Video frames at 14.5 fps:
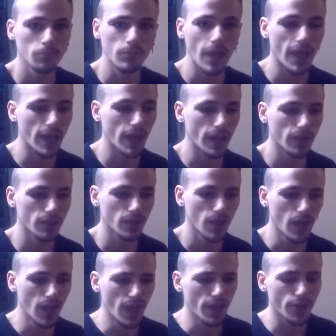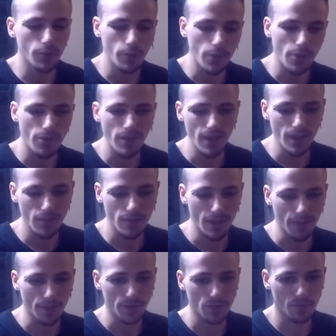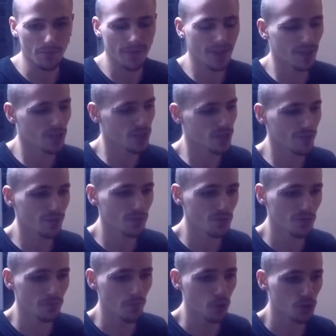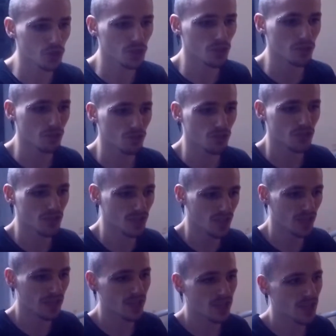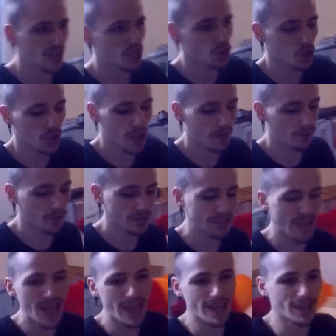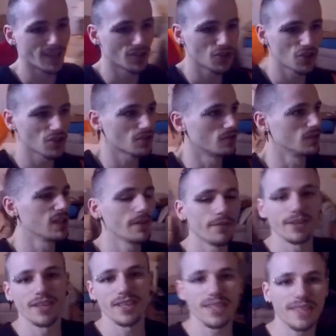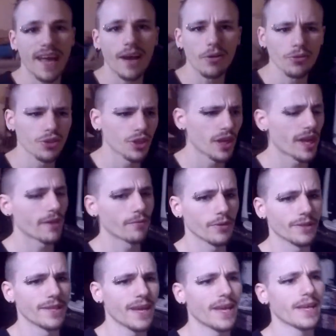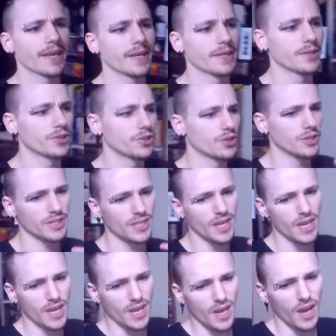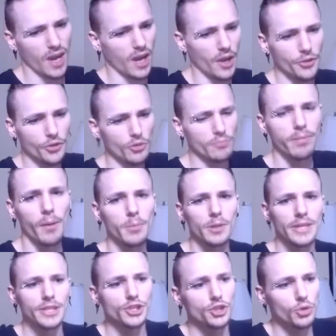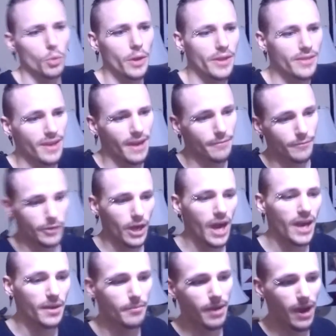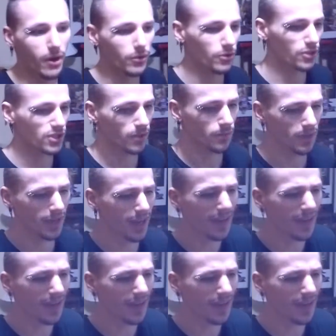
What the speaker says: And you would think that this would be a huge emotional, just every day is just living nostalgia. Every day is just a new bubbling joy that I forgot about or something.